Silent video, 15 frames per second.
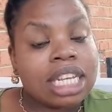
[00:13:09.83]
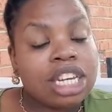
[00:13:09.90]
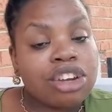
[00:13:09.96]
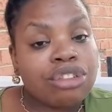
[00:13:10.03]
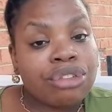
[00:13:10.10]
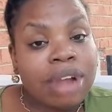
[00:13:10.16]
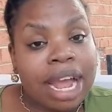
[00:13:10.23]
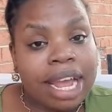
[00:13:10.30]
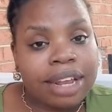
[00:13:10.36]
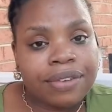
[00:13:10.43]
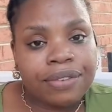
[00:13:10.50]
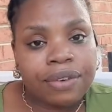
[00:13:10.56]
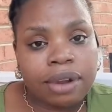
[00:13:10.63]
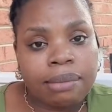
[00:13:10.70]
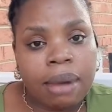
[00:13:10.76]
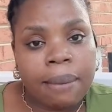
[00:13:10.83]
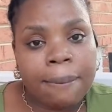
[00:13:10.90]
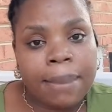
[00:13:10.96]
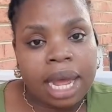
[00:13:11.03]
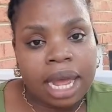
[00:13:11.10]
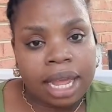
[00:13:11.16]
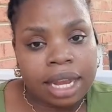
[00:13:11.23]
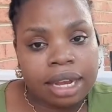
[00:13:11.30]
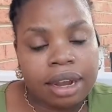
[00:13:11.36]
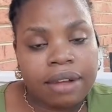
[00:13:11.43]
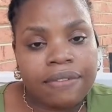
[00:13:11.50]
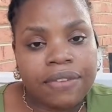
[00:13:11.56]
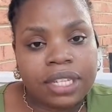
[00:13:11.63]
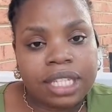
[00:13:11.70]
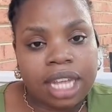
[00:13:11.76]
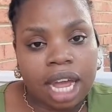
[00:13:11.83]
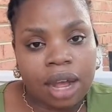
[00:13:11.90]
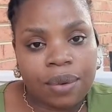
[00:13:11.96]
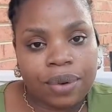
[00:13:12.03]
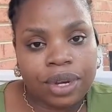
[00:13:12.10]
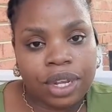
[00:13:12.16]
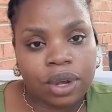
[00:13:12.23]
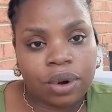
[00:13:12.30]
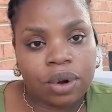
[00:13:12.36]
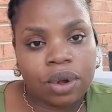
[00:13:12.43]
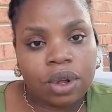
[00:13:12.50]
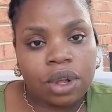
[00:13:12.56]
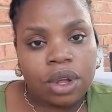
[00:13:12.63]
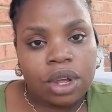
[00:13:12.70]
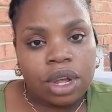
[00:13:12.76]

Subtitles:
in the right frame of mind for talk with you.